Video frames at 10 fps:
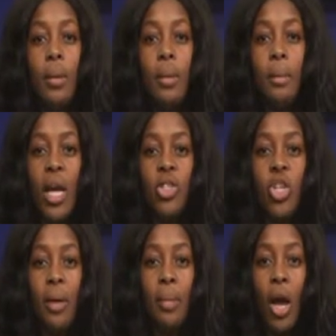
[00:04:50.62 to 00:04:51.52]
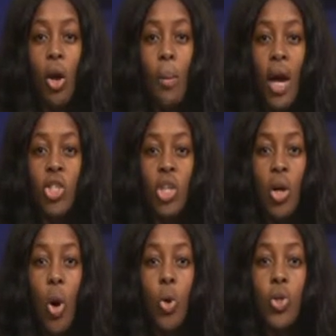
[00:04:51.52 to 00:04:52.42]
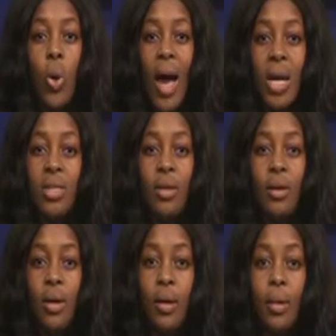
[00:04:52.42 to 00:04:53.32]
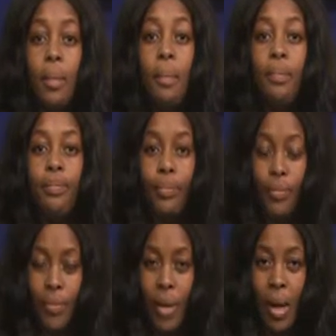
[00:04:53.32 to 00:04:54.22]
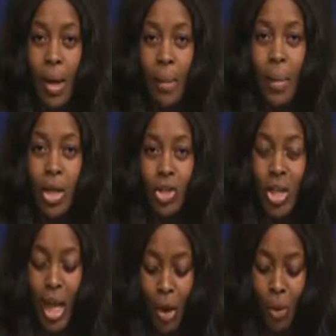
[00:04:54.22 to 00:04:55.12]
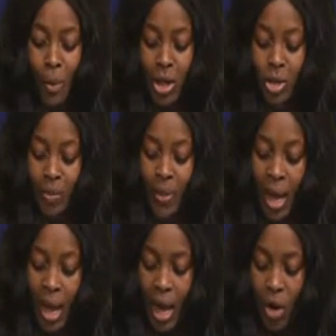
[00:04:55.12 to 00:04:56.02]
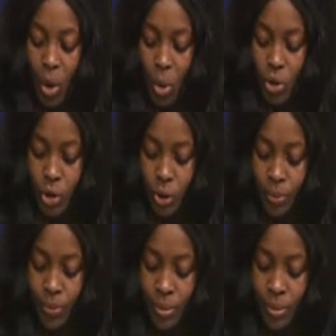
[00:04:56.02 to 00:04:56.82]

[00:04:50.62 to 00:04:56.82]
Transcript: by Jim Ekobachi, also asked by Jean Ekobachi. And also,